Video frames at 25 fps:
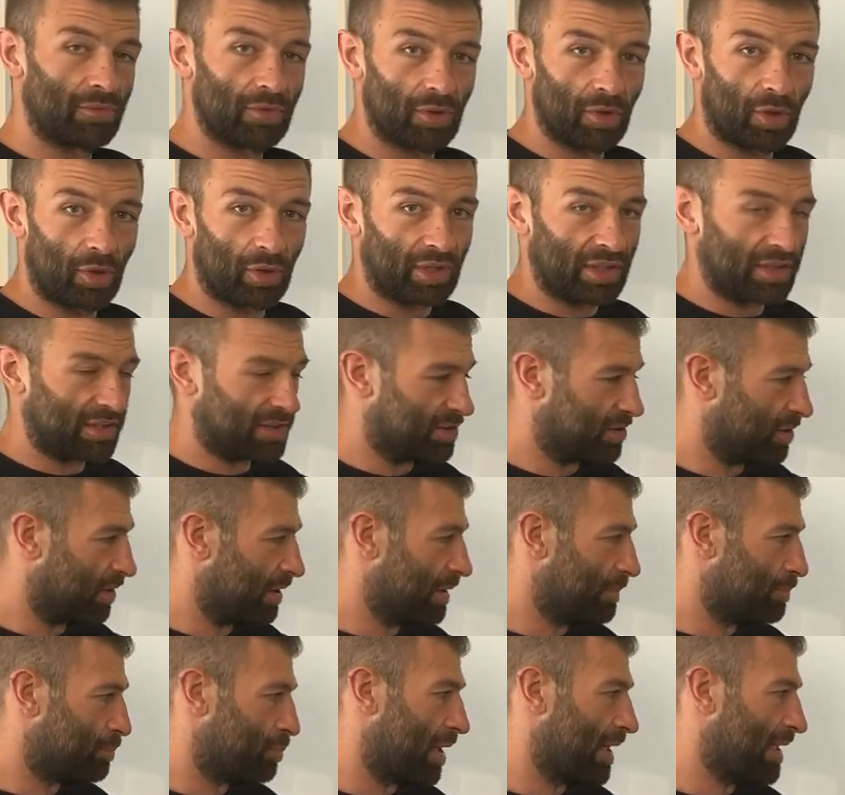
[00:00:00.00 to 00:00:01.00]
honest,
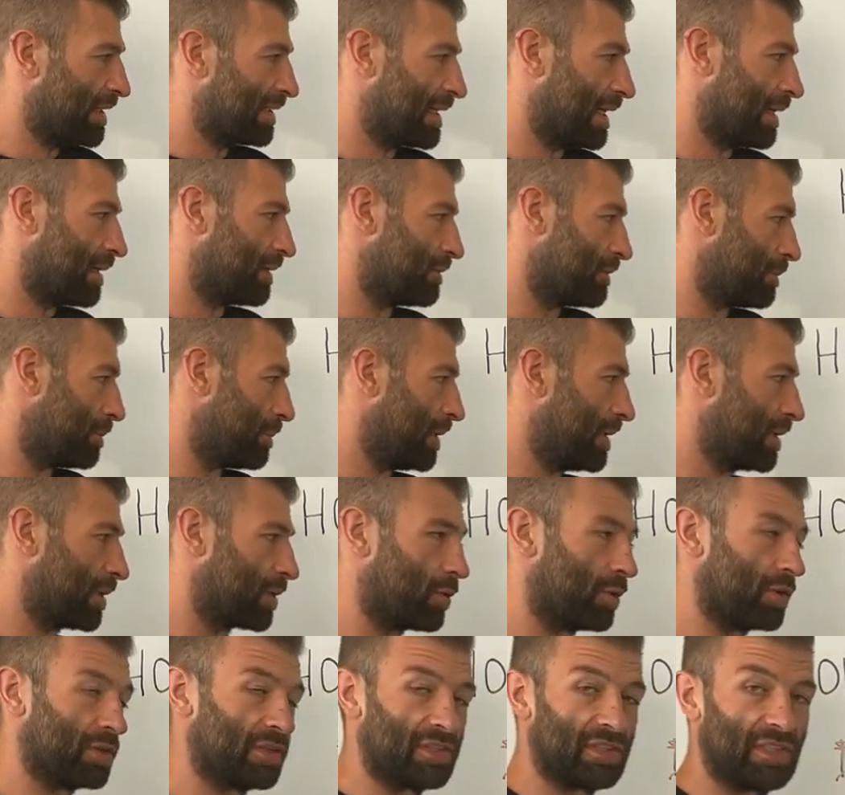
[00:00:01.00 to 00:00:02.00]
solid breakdown of a bill of
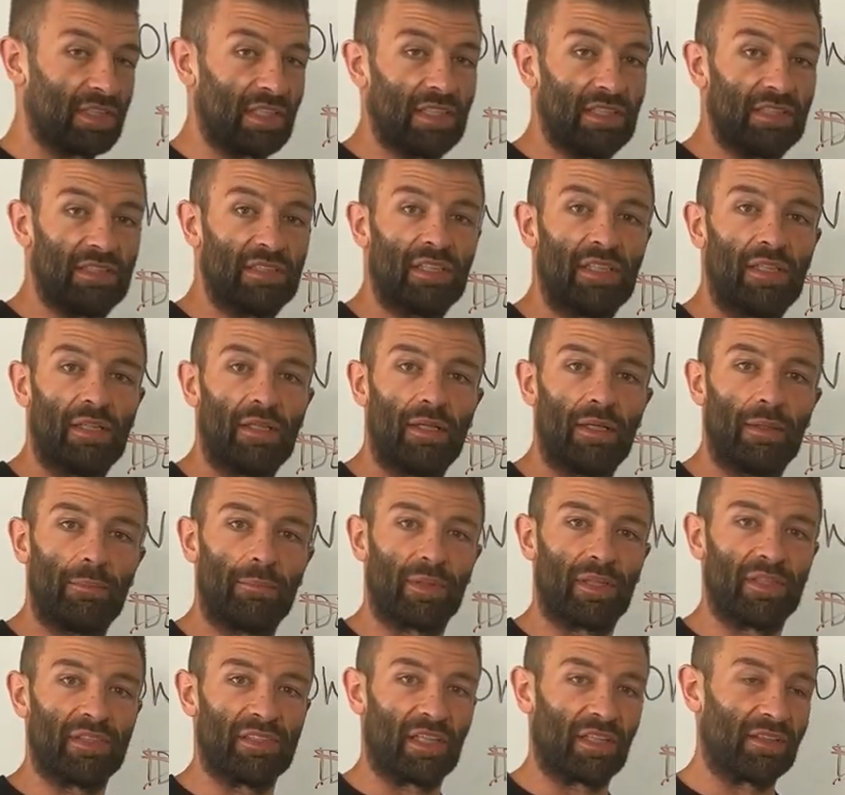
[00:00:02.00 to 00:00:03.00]
quantities,
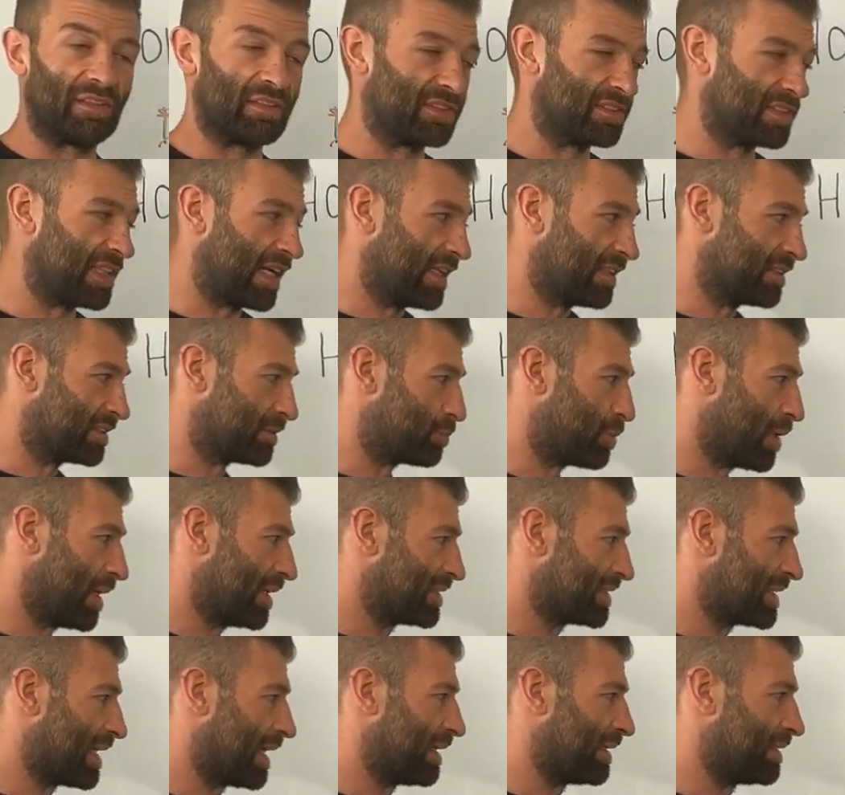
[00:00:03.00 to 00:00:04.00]
because he understands the
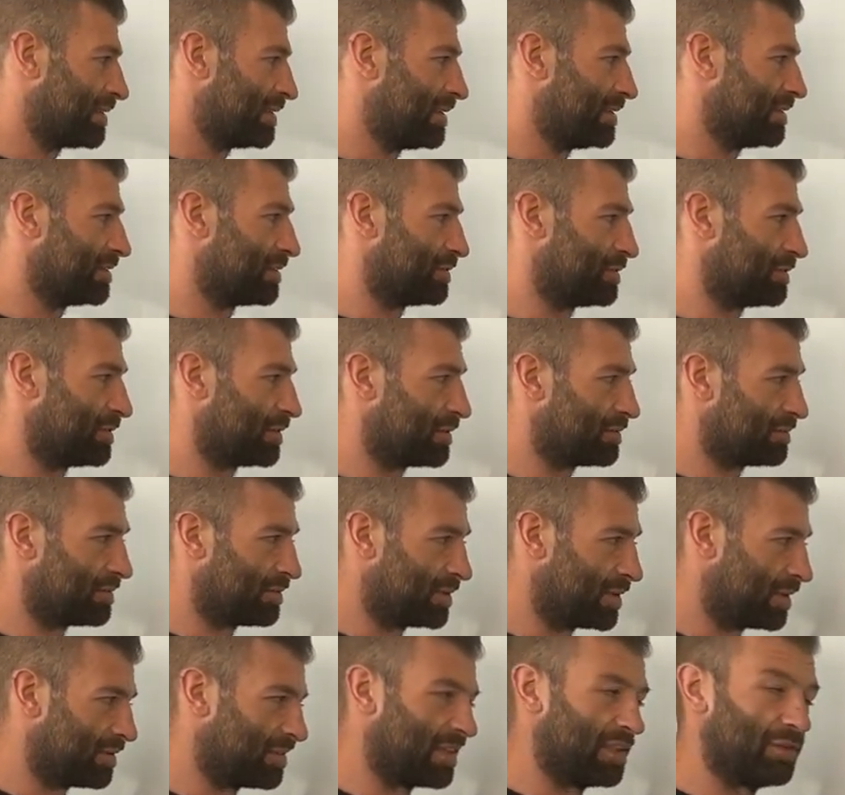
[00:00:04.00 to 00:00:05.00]
practicalities of
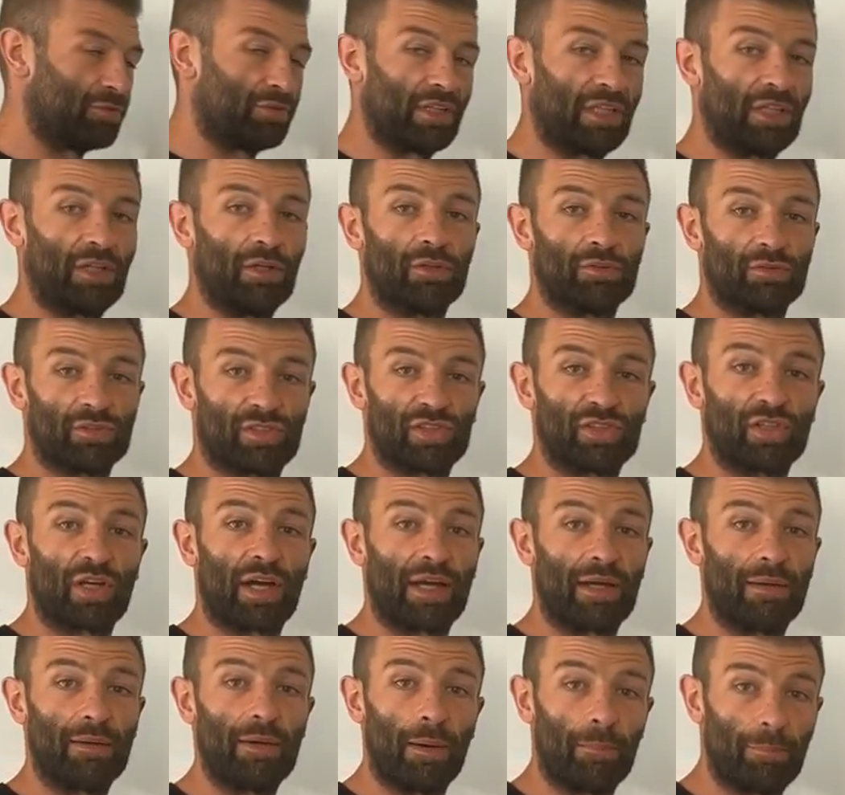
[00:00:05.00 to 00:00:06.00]
delivering it on
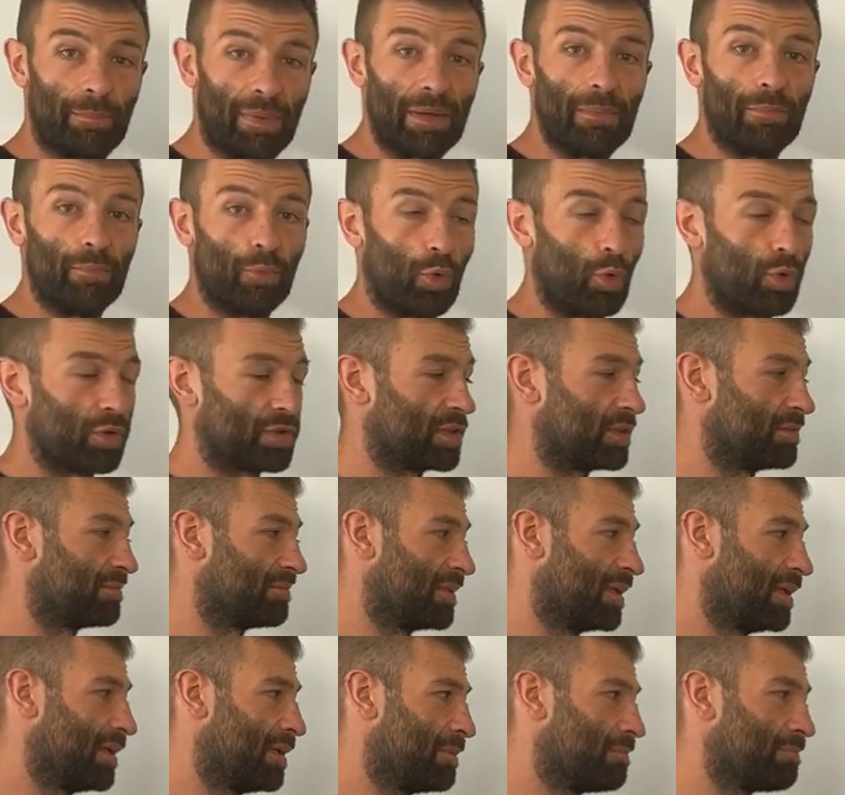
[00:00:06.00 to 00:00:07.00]
site a bit more
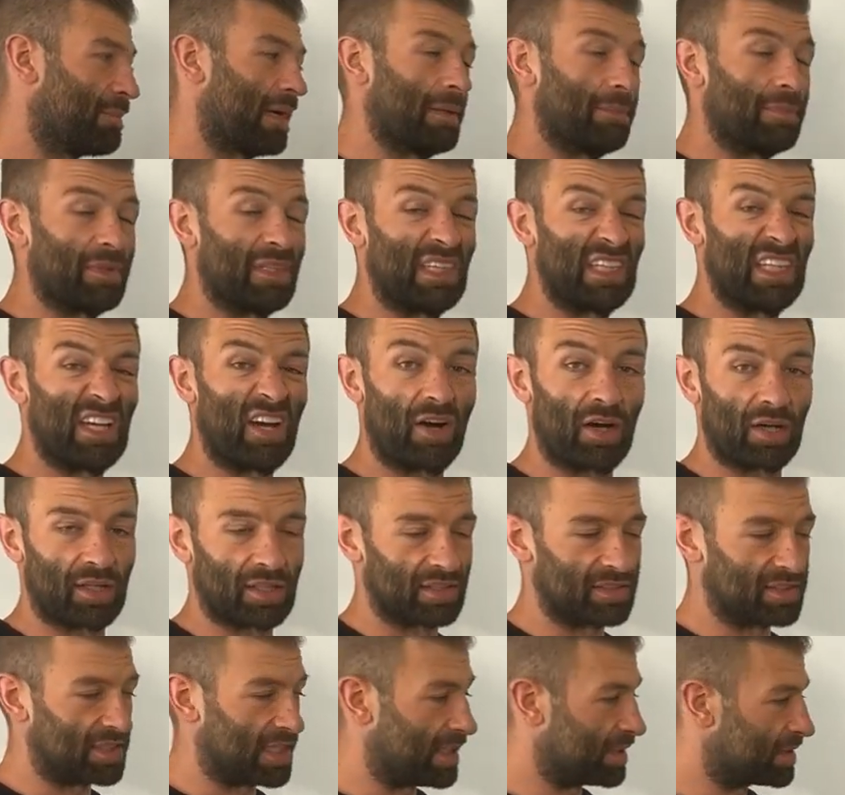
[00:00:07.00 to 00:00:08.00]
than maybe the
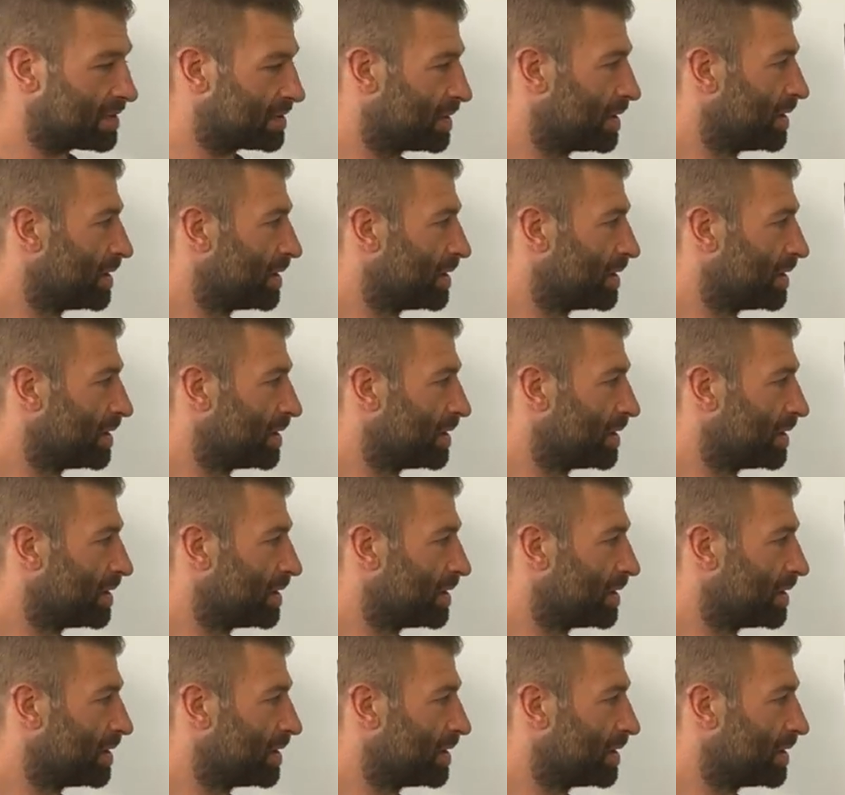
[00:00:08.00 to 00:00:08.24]
architect.